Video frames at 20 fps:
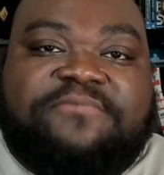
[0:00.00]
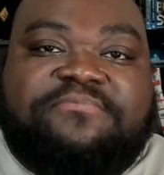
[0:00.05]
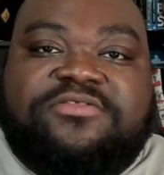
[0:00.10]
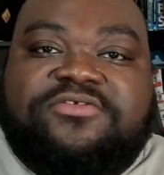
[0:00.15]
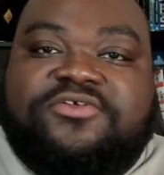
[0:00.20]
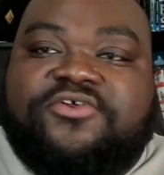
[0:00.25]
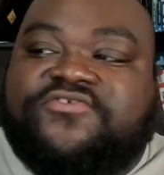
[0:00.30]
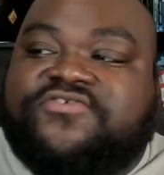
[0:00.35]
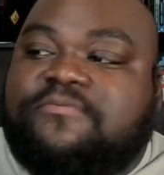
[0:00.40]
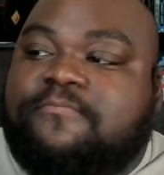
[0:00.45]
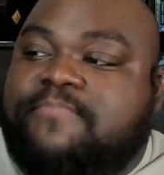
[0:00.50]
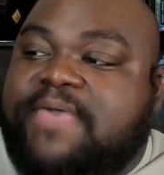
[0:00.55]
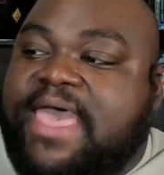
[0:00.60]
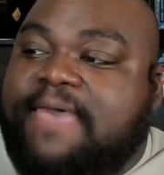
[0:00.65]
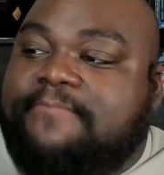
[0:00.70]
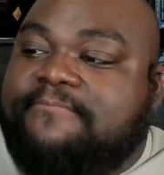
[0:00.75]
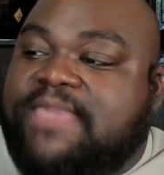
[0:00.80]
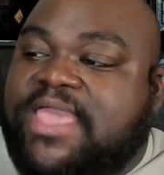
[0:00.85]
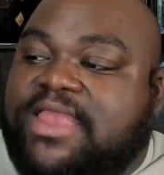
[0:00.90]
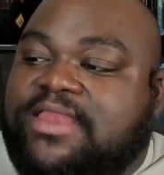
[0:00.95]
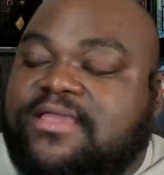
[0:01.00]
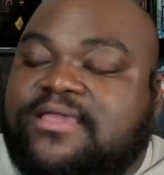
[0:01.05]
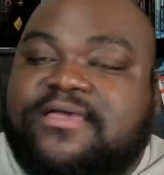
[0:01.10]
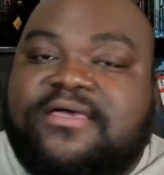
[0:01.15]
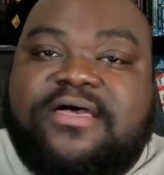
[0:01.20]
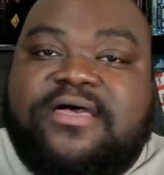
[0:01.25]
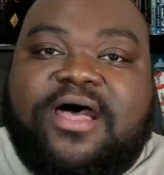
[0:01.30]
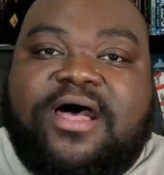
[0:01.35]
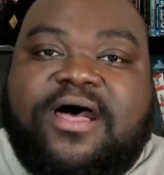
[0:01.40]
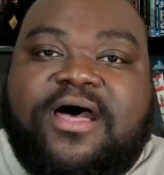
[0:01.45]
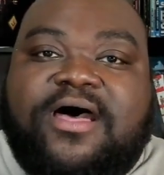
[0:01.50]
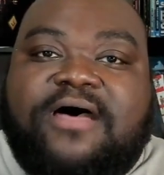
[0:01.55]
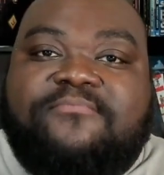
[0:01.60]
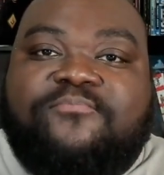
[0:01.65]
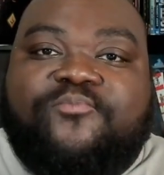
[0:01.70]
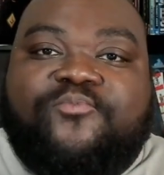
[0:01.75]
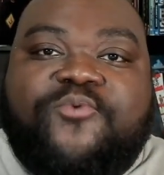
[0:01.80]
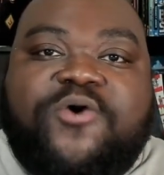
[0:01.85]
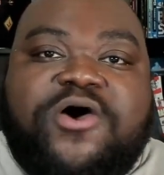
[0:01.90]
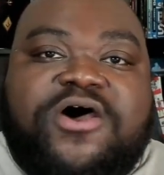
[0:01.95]
years of Batman
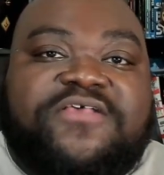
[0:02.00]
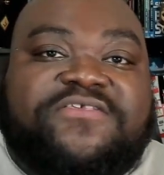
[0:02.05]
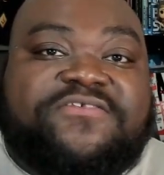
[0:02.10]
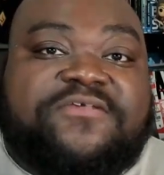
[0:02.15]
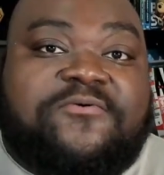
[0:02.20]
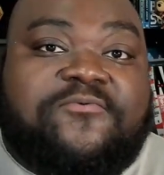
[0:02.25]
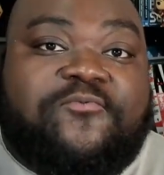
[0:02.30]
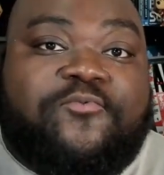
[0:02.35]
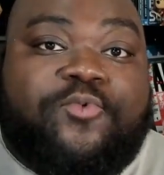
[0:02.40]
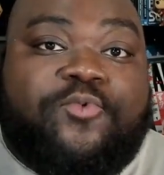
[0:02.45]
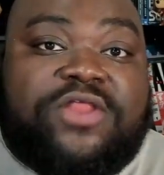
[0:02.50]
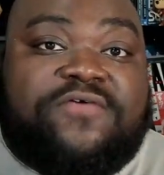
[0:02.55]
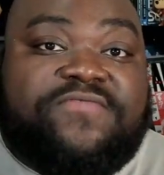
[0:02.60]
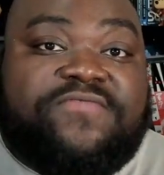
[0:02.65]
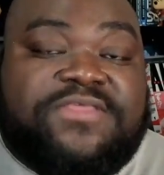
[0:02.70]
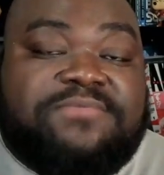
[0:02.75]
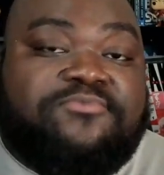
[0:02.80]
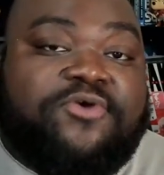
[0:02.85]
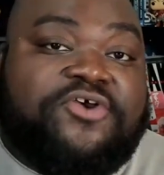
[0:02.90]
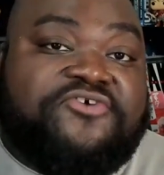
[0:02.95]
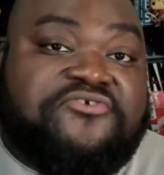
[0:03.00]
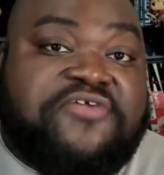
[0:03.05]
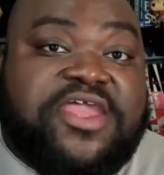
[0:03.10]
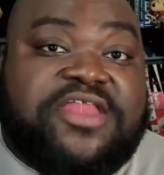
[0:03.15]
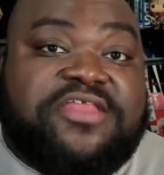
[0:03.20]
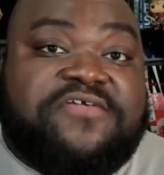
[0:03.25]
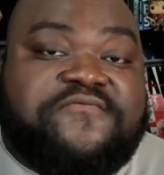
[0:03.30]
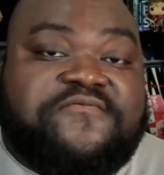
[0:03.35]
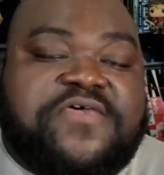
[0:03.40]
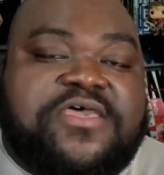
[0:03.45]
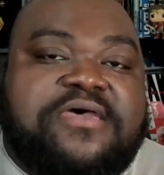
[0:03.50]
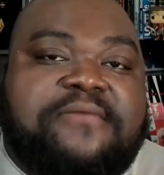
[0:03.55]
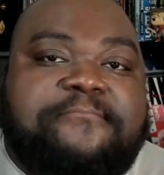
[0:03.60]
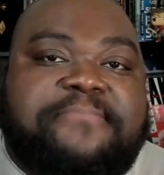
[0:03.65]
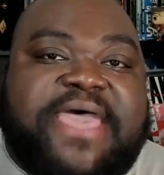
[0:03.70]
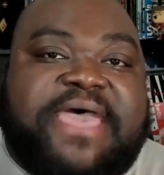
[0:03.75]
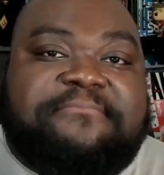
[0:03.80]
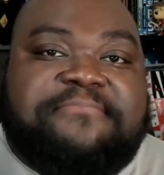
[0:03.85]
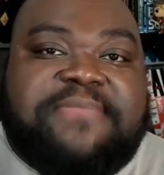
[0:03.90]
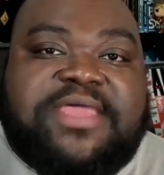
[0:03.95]
was one of the more creative
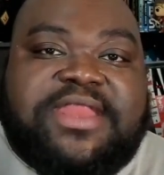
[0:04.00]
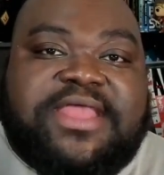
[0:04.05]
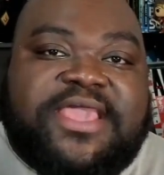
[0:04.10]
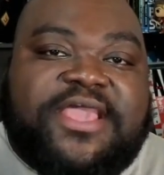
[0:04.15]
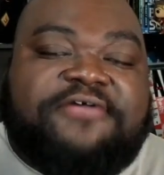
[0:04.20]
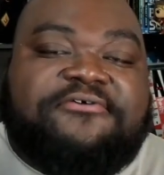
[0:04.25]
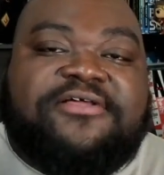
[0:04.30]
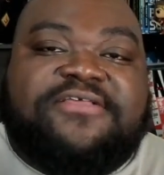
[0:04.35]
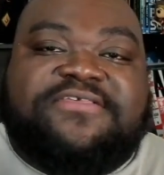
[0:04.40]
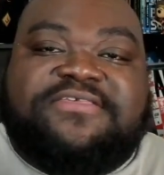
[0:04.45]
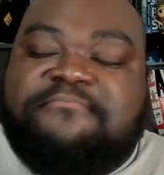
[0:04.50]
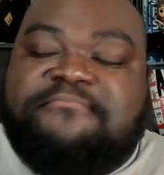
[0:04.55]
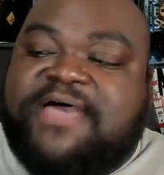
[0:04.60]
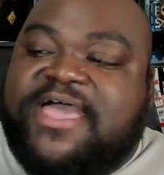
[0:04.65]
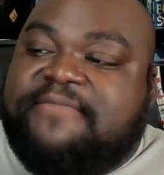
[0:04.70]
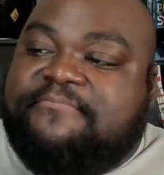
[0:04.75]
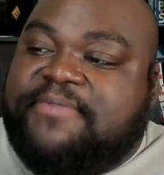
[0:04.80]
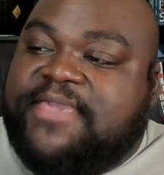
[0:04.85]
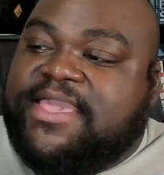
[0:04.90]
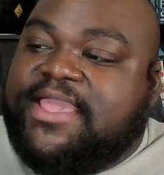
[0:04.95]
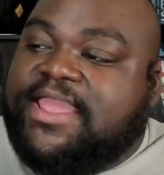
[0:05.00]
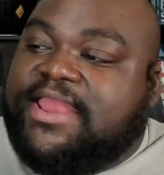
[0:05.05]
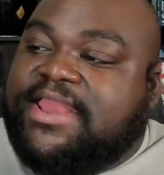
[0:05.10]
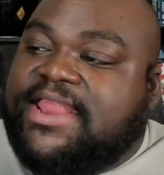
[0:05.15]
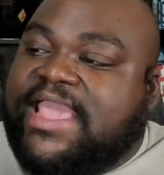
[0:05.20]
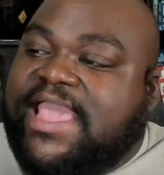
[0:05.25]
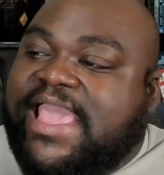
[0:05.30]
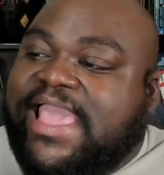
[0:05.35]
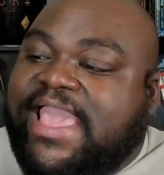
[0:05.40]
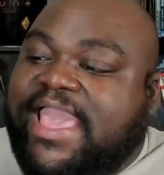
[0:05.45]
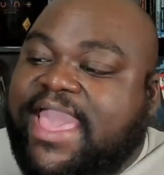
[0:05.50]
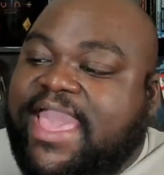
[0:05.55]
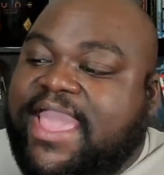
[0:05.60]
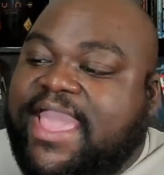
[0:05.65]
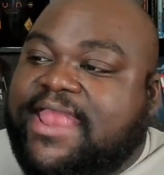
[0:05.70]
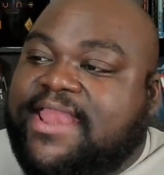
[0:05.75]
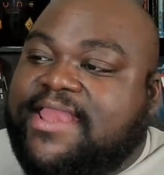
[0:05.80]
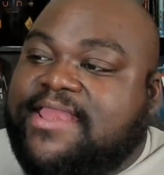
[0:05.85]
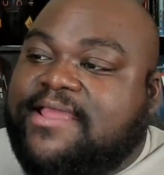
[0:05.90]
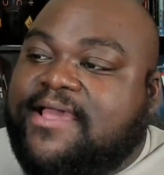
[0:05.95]
Batman eras, in my opinion,
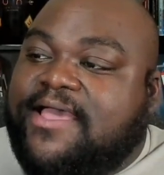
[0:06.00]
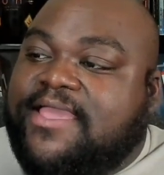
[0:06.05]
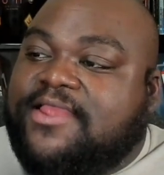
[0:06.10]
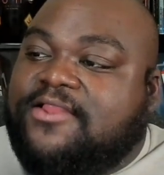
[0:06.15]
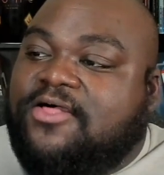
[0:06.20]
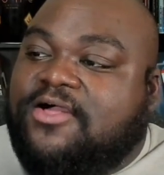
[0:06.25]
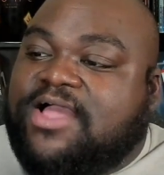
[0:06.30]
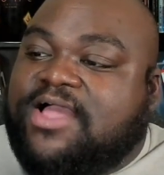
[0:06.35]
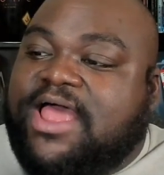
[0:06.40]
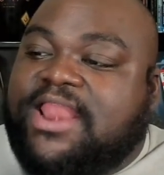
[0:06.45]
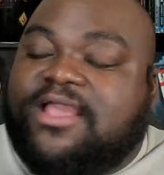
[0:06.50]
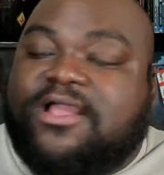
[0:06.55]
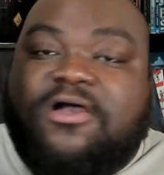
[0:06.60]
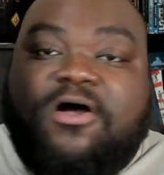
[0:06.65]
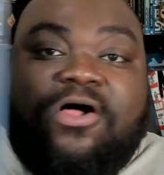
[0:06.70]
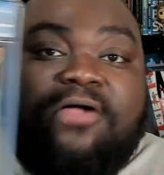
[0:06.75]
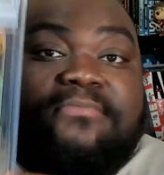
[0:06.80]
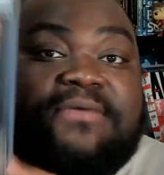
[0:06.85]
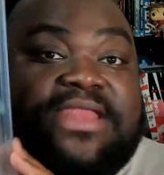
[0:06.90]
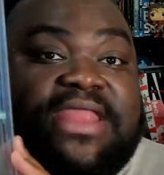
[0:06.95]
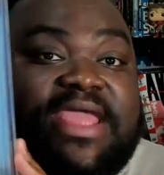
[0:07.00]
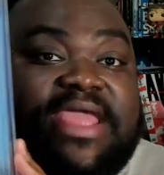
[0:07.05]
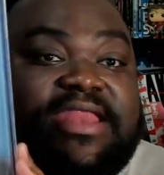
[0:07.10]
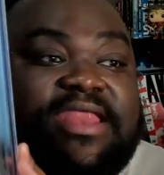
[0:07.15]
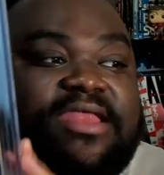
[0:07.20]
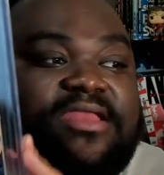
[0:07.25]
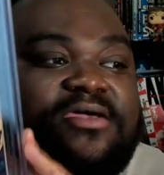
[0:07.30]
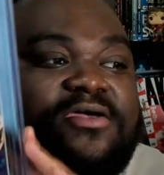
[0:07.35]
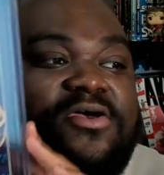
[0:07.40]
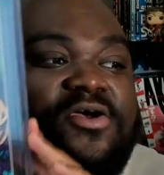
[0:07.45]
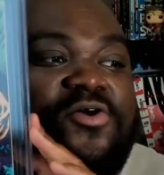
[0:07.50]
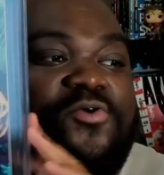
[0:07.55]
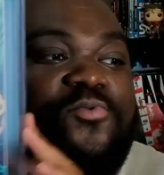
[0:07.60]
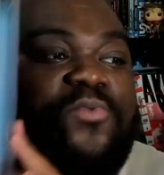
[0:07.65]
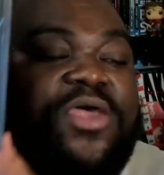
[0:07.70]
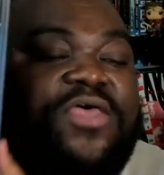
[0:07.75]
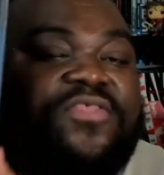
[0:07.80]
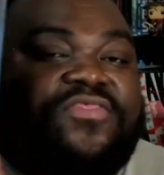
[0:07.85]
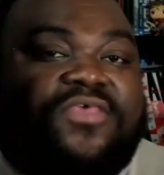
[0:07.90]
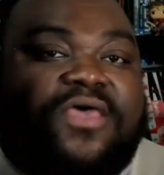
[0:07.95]
and it all kind of culminated
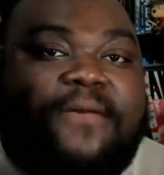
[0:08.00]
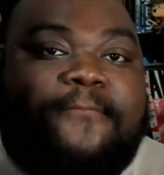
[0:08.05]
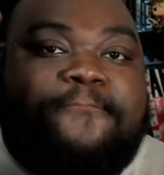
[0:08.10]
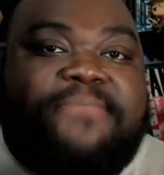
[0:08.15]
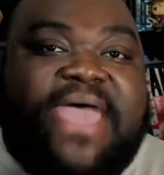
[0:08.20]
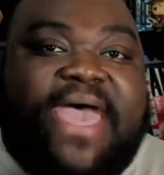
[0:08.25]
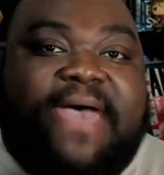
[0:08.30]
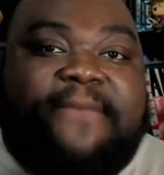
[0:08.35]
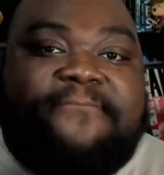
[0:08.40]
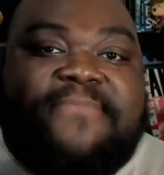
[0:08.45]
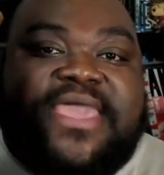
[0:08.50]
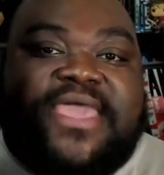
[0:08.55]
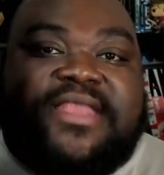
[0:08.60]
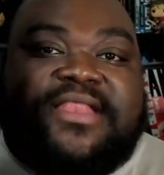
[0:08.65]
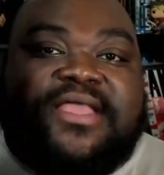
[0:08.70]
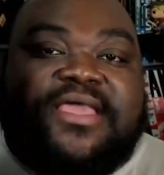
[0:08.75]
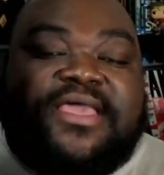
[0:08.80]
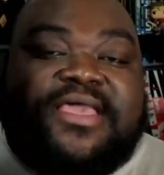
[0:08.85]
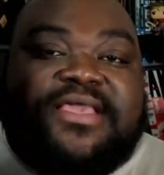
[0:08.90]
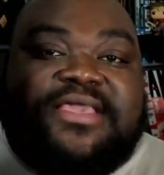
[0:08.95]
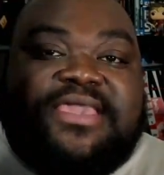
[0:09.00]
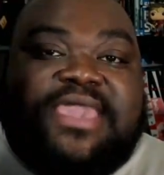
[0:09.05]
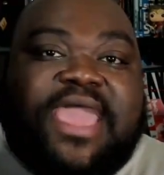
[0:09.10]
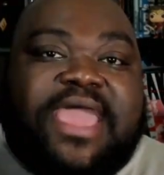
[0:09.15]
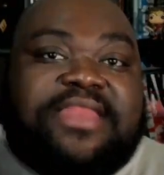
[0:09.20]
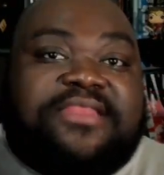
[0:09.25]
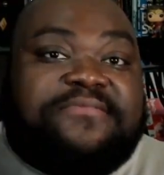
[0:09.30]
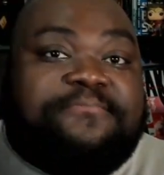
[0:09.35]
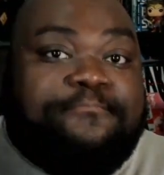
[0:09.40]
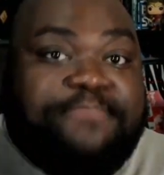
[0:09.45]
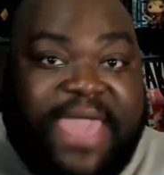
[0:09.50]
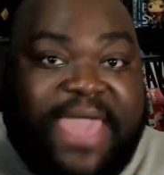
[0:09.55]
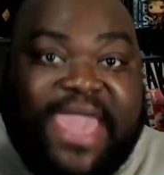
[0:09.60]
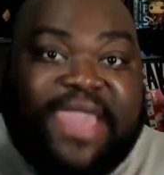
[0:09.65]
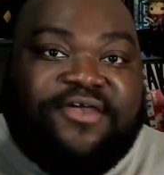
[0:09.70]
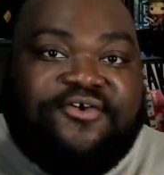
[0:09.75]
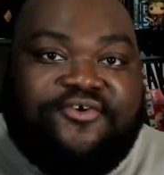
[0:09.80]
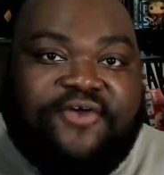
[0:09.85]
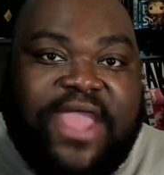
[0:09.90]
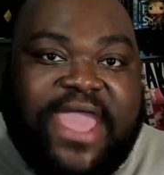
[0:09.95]
with Batman getting his
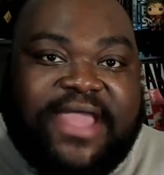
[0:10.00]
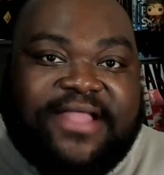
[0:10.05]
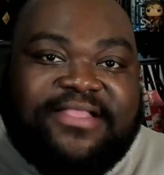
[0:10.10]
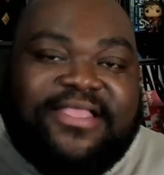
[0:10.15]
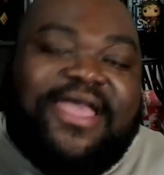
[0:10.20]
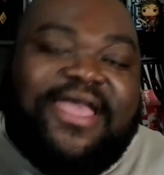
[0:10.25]
back cracked.